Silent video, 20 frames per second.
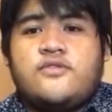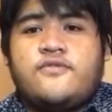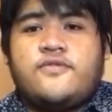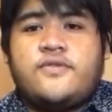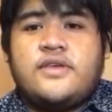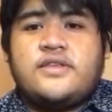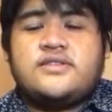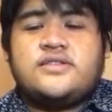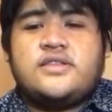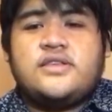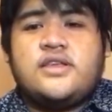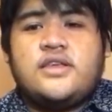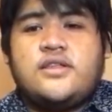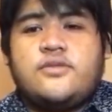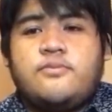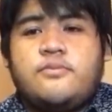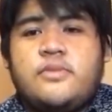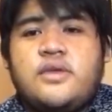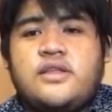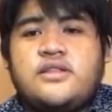
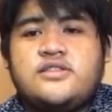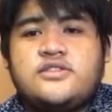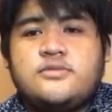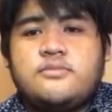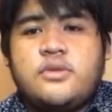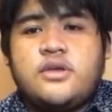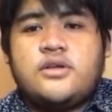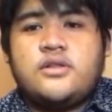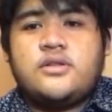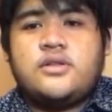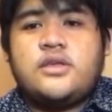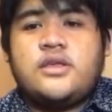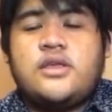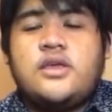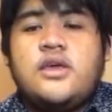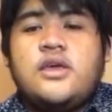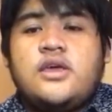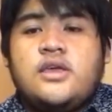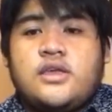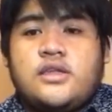Investigated
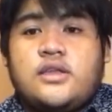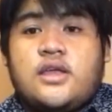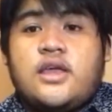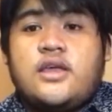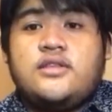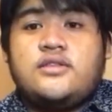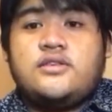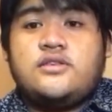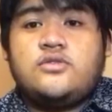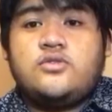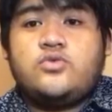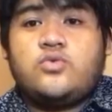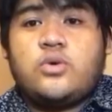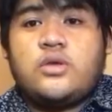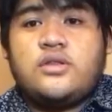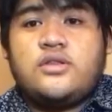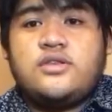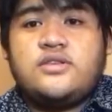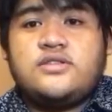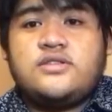Mathematically in
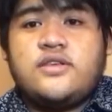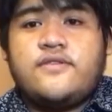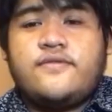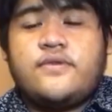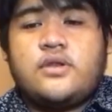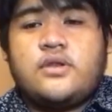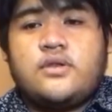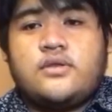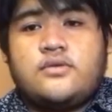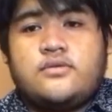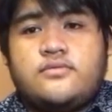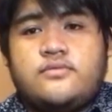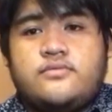1827.